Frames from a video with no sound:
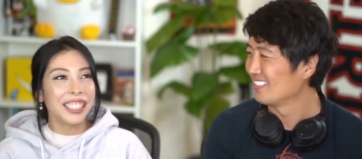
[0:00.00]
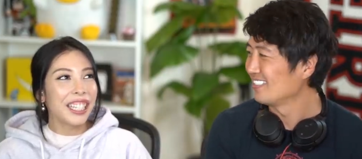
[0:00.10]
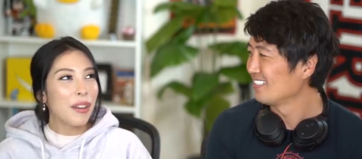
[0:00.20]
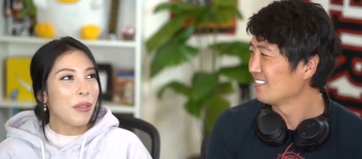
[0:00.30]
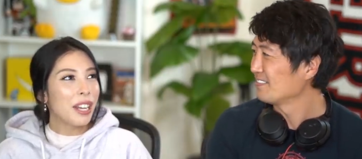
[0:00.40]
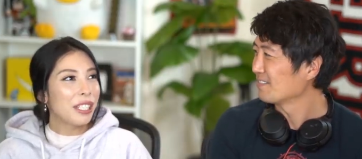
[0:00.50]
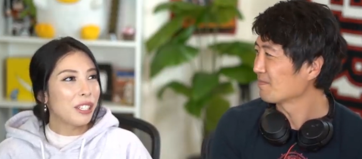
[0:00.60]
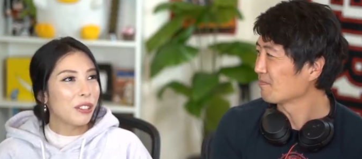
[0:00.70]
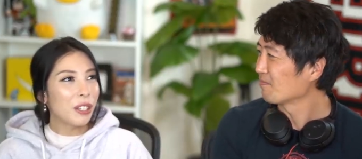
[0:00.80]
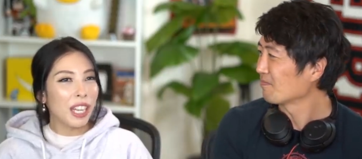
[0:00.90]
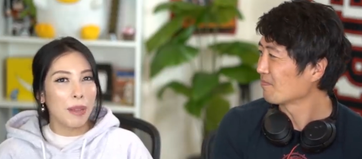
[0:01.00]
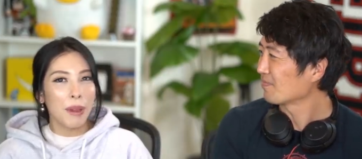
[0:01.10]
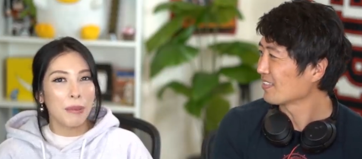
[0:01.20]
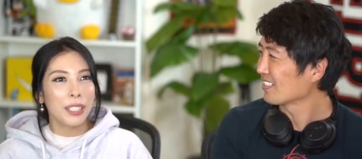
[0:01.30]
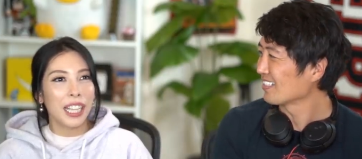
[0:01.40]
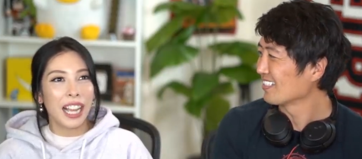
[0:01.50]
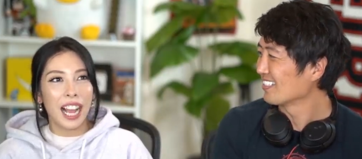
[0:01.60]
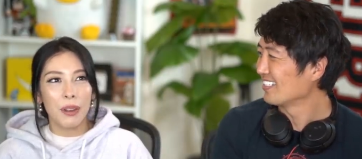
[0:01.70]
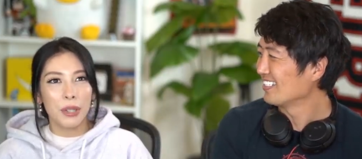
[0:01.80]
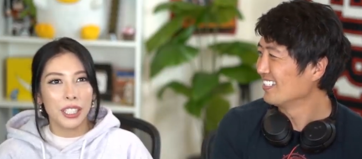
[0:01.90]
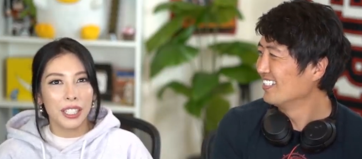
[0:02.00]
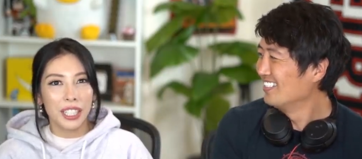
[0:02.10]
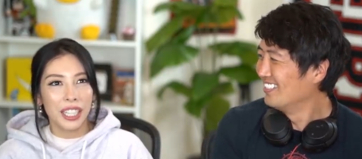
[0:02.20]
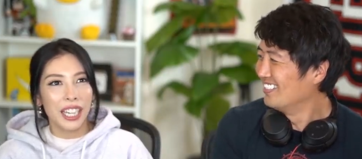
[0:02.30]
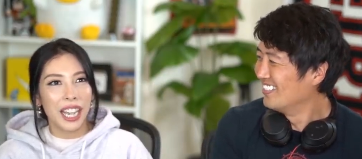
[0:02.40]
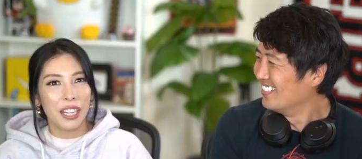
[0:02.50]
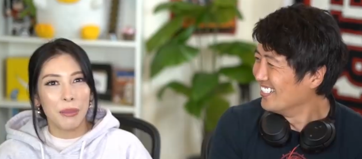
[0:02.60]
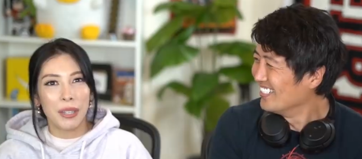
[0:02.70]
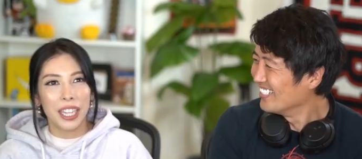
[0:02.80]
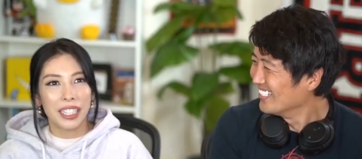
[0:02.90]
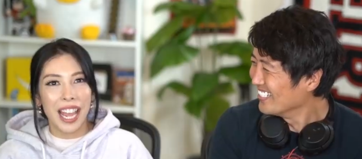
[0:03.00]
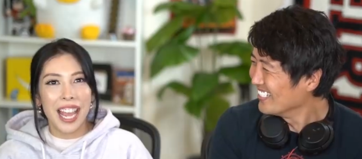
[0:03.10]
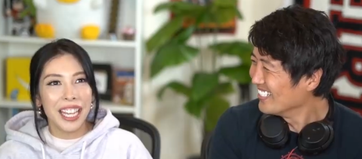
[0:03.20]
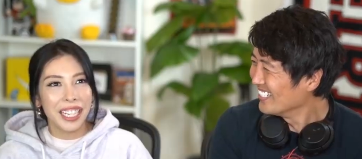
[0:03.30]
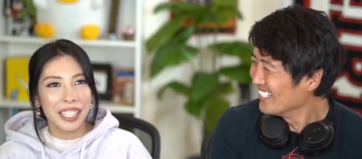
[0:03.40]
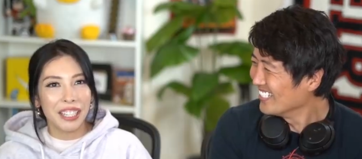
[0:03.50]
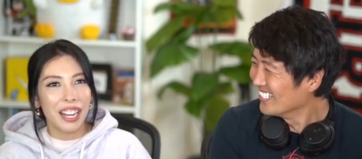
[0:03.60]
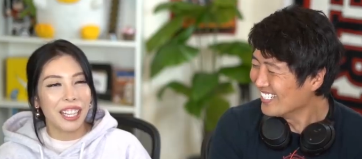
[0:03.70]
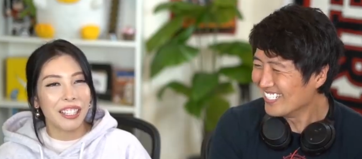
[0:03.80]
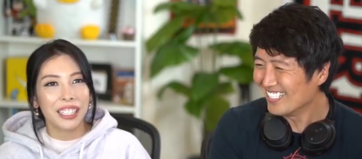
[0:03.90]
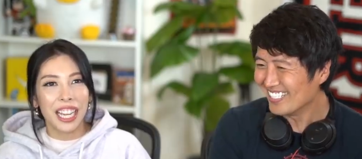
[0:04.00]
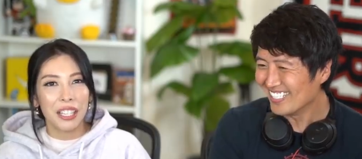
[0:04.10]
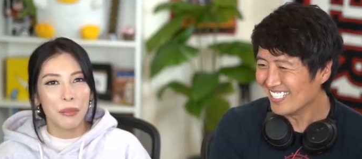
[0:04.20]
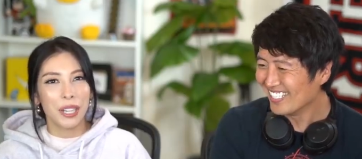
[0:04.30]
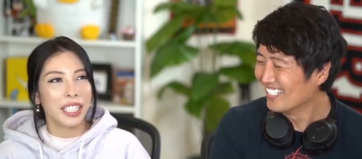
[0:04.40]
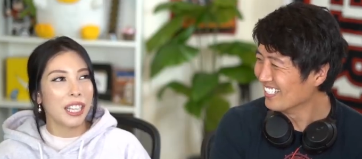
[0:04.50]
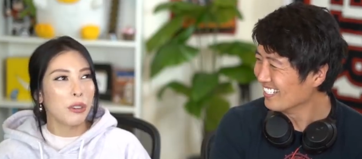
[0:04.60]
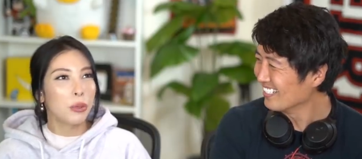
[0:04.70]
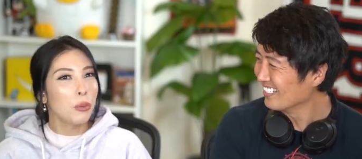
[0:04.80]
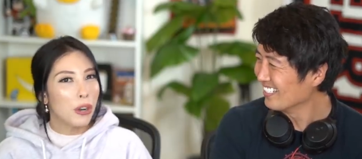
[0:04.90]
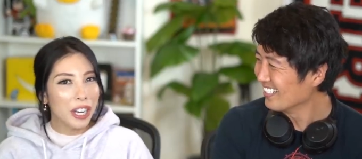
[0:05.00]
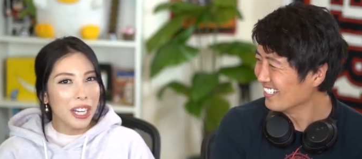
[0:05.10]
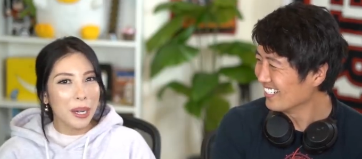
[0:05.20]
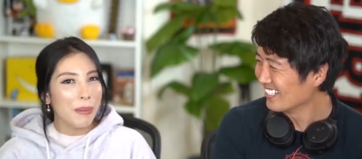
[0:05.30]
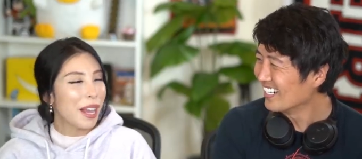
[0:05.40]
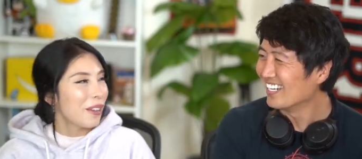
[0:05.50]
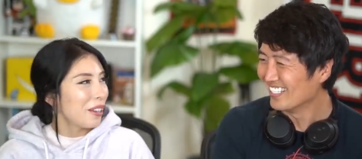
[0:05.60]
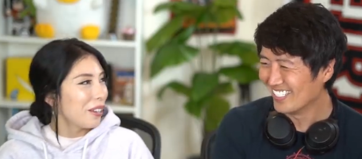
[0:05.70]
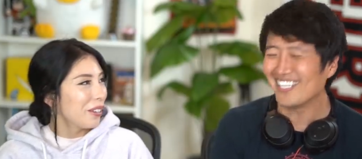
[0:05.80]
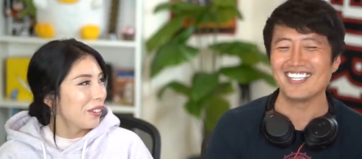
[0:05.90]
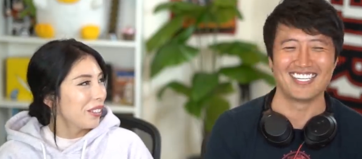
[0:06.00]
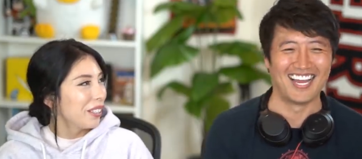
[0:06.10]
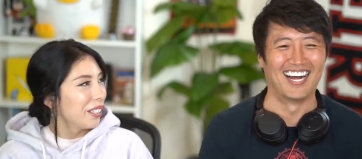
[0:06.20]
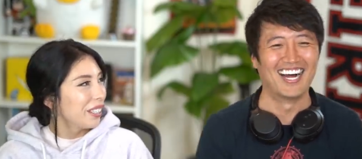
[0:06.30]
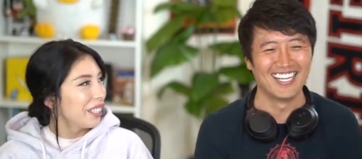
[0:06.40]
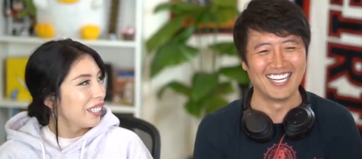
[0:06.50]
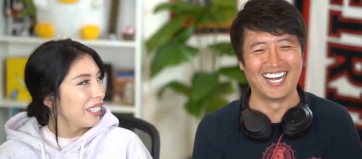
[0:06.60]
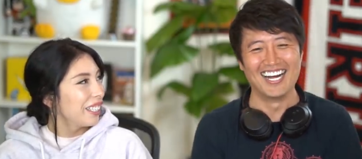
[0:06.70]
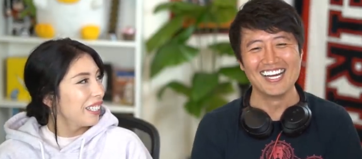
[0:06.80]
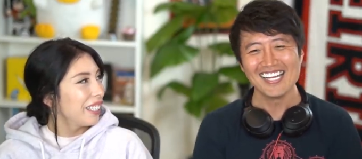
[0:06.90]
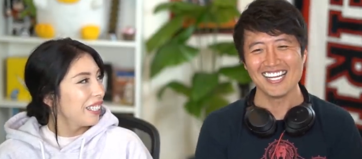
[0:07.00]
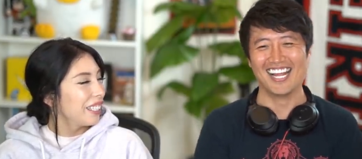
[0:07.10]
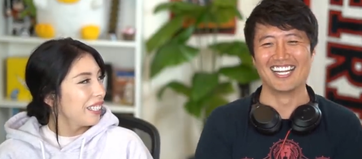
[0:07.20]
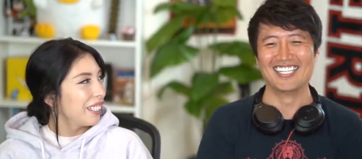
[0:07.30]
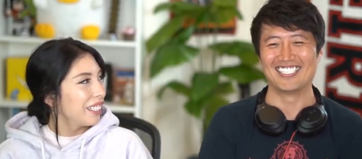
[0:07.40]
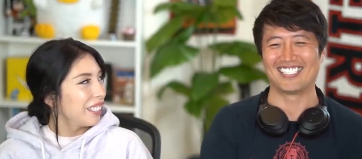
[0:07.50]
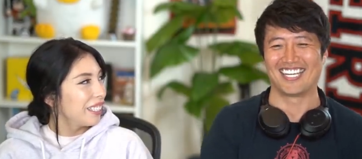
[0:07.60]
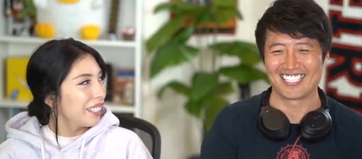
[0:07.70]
Speaker 1: and then when JoJo came up, he's like, I wasn't looking at you because I hated you. I looked at you because I was worried about you.
Speaker 2: Yeah, yeah. He's like,